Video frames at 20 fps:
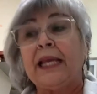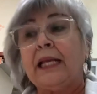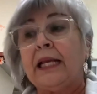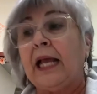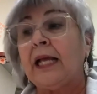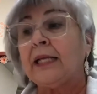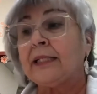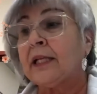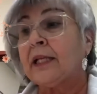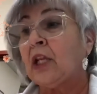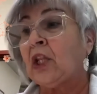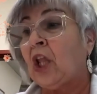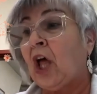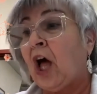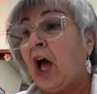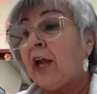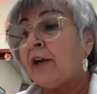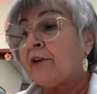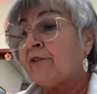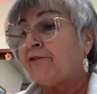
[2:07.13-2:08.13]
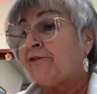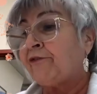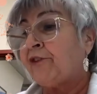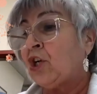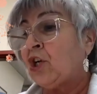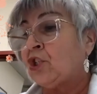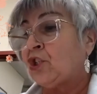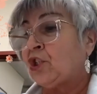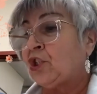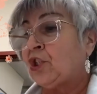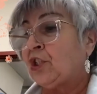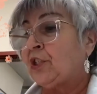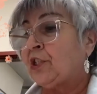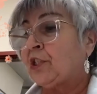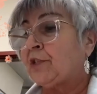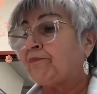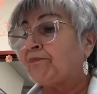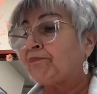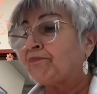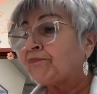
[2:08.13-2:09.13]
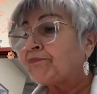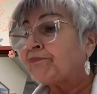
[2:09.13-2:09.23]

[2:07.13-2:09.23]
it has a lot of functions.